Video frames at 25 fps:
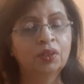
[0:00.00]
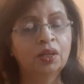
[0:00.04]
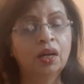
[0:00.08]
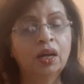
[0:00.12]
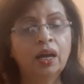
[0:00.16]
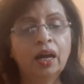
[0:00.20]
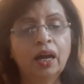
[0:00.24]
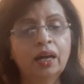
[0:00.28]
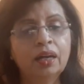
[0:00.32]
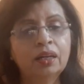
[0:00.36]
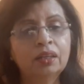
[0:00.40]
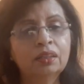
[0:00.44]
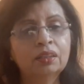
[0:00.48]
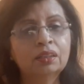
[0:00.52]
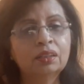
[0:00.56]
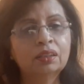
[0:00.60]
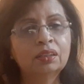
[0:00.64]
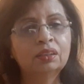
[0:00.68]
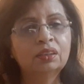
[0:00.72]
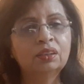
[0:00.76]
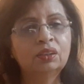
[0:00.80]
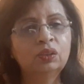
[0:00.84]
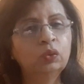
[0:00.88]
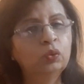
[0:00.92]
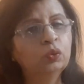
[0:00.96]
And
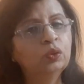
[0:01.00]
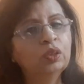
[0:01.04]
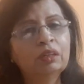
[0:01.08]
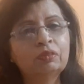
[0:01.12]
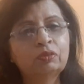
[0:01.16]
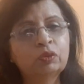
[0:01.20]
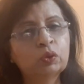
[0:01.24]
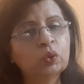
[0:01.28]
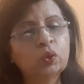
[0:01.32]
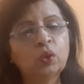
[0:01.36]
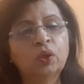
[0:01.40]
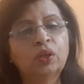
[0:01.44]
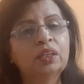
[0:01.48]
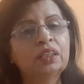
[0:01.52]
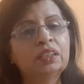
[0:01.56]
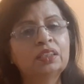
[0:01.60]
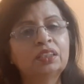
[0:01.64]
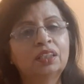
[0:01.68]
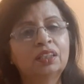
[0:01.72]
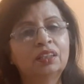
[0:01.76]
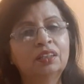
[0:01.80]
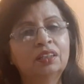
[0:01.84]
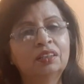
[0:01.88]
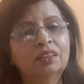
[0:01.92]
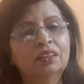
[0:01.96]
you don't have to call it
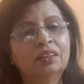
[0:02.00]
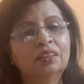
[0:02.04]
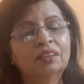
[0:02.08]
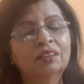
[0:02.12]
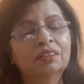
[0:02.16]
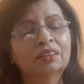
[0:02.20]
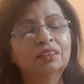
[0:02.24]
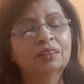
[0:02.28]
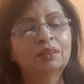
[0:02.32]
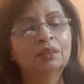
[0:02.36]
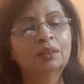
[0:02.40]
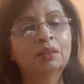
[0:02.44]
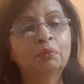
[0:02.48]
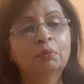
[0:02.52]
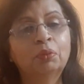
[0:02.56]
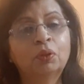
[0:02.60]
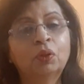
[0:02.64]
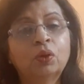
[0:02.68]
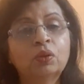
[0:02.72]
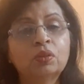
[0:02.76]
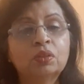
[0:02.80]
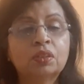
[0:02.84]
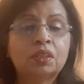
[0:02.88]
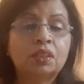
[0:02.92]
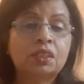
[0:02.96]
anything,
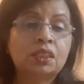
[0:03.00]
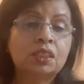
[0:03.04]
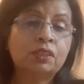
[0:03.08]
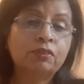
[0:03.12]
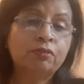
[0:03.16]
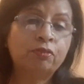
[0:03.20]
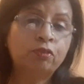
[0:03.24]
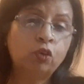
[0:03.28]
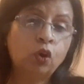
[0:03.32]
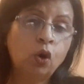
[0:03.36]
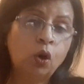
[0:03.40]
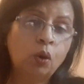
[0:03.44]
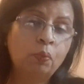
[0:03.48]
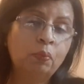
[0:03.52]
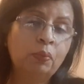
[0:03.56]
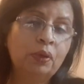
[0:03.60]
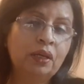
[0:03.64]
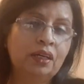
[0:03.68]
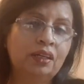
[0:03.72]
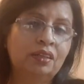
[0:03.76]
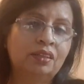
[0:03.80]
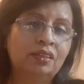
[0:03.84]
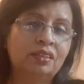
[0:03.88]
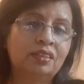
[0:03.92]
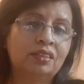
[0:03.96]
because it's
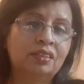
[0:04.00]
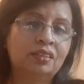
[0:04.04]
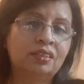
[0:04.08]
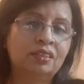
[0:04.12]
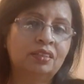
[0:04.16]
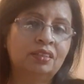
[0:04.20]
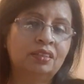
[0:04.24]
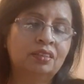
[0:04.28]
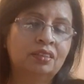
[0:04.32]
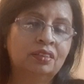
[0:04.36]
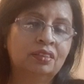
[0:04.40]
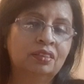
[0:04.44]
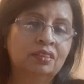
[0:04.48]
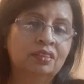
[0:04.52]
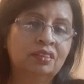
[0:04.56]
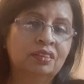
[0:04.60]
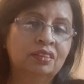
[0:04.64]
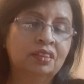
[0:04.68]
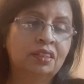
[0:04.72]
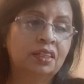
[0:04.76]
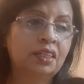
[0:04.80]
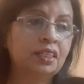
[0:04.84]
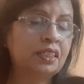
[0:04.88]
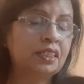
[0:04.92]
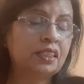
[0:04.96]
formless.
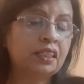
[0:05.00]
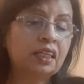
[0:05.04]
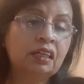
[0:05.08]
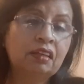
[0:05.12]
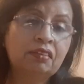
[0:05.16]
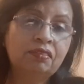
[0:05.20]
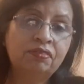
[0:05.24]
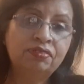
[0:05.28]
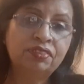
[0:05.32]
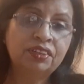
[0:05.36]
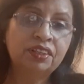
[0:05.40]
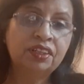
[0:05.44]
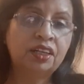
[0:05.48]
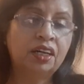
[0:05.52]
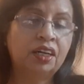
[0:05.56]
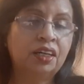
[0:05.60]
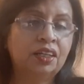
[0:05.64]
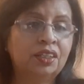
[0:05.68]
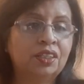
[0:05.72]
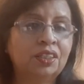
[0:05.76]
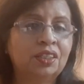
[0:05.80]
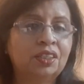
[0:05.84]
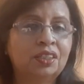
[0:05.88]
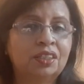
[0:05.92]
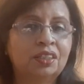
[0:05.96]
It's
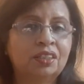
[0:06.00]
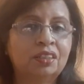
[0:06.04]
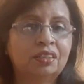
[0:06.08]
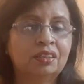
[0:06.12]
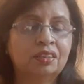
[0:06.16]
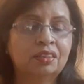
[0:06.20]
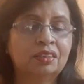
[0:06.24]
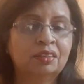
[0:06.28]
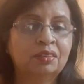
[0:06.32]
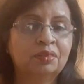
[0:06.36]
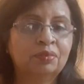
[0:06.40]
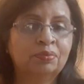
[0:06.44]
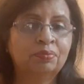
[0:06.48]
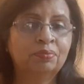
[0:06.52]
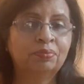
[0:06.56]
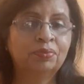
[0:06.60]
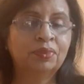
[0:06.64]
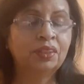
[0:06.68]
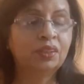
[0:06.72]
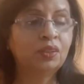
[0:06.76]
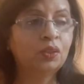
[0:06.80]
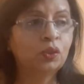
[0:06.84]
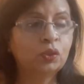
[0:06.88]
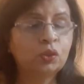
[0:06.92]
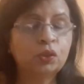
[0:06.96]
infinite.
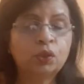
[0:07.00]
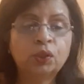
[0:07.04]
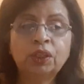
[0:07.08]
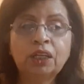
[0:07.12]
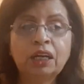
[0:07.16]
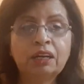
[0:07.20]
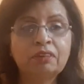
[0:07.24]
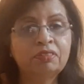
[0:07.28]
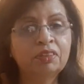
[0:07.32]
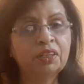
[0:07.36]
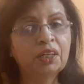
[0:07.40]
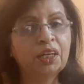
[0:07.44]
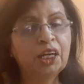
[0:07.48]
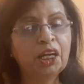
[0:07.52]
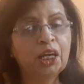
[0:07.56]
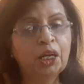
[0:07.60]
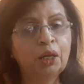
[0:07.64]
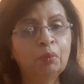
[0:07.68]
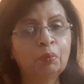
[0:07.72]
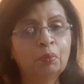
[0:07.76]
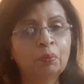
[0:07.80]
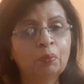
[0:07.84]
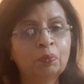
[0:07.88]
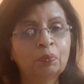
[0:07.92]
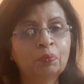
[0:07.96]
It does not have a
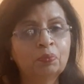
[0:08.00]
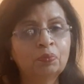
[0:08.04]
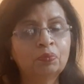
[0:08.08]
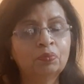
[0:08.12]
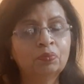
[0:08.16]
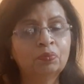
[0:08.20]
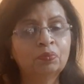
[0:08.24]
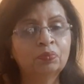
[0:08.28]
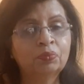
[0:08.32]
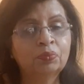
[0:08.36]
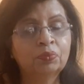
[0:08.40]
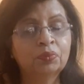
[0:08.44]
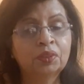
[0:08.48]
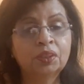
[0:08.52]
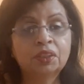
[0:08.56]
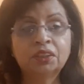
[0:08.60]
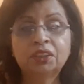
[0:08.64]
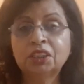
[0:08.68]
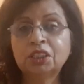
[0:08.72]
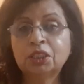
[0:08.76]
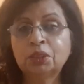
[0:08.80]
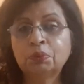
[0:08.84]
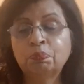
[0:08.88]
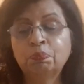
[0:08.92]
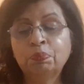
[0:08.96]
name. It
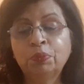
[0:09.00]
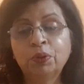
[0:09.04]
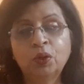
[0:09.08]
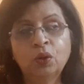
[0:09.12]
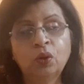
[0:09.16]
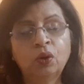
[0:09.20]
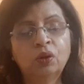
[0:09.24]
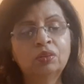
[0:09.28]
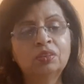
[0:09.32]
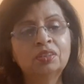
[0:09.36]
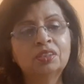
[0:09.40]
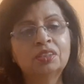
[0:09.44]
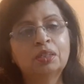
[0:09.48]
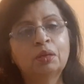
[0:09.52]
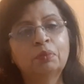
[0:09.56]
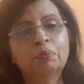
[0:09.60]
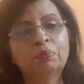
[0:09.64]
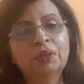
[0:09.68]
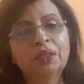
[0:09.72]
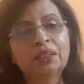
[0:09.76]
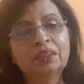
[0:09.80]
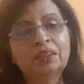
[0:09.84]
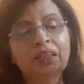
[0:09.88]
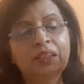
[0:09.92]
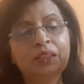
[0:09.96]
is beyond
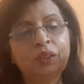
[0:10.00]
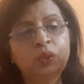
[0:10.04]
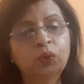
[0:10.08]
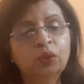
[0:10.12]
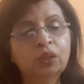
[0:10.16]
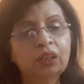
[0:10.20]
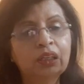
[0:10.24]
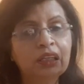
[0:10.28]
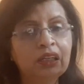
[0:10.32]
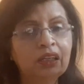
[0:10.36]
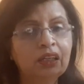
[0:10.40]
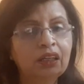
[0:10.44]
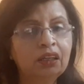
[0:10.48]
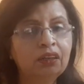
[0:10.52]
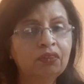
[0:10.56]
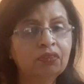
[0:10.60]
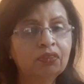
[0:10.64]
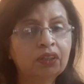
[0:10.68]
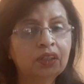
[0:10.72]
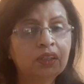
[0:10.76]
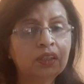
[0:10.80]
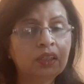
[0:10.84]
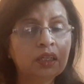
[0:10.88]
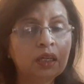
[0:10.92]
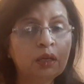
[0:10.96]
something that you can
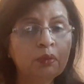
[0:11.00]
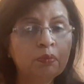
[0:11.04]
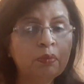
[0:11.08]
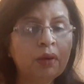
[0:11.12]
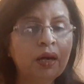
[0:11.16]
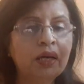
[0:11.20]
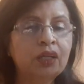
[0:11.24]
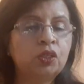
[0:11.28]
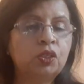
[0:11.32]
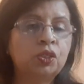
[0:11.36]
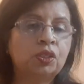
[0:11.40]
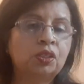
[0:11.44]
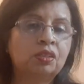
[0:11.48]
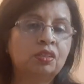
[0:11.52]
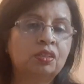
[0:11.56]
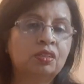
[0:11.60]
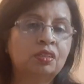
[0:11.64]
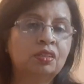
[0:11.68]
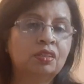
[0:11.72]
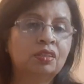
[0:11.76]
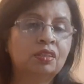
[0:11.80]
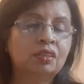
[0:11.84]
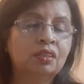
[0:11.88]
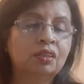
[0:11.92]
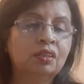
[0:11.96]
even imagine.
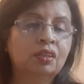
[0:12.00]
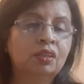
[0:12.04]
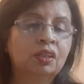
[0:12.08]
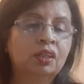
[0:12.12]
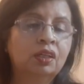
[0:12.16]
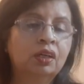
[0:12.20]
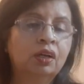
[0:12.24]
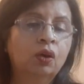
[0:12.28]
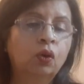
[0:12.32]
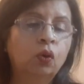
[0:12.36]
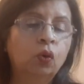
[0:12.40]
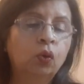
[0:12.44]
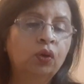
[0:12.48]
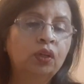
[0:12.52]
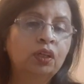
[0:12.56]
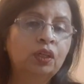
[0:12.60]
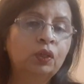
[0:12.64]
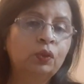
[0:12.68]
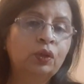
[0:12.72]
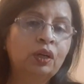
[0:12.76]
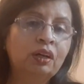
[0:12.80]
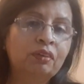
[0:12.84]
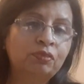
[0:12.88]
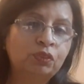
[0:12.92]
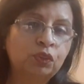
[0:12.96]
Only you
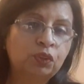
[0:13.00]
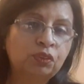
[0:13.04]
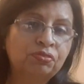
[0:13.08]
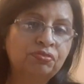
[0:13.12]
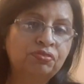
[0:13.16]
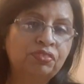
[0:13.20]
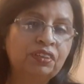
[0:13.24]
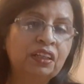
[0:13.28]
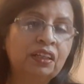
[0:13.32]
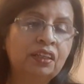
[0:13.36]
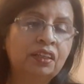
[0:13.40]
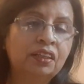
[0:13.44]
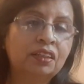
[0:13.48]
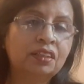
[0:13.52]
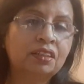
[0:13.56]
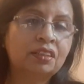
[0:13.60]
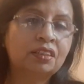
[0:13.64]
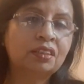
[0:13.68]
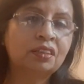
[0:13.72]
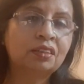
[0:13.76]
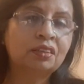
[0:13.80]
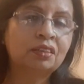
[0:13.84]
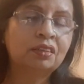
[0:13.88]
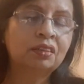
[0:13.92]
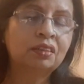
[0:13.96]
have to feel
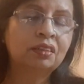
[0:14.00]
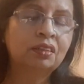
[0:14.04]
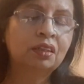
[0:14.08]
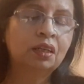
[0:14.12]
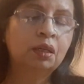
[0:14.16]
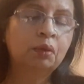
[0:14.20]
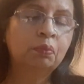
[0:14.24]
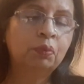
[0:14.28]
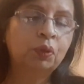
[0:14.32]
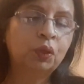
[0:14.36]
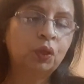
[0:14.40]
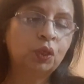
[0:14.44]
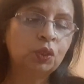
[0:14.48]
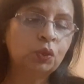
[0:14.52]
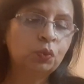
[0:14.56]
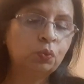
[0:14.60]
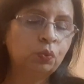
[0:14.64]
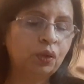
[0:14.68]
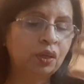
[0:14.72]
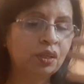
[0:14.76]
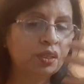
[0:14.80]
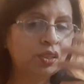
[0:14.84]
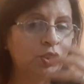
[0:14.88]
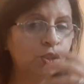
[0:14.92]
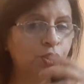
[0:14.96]
it. Because
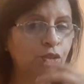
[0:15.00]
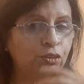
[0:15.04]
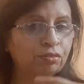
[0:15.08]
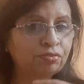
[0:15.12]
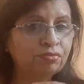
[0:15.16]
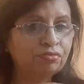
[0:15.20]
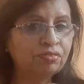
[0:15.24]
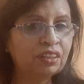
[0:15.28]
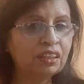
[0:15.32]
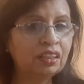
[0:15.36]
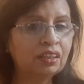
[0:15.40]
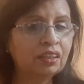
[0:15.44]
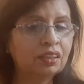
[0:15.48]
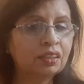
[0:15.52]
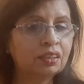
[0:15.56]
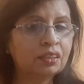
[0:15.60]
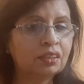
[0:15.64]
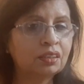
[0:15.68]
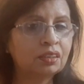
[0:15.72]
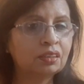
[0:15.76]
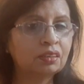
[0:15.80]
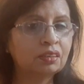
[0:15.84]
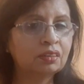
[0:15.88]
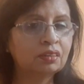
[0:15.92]
once you feel it,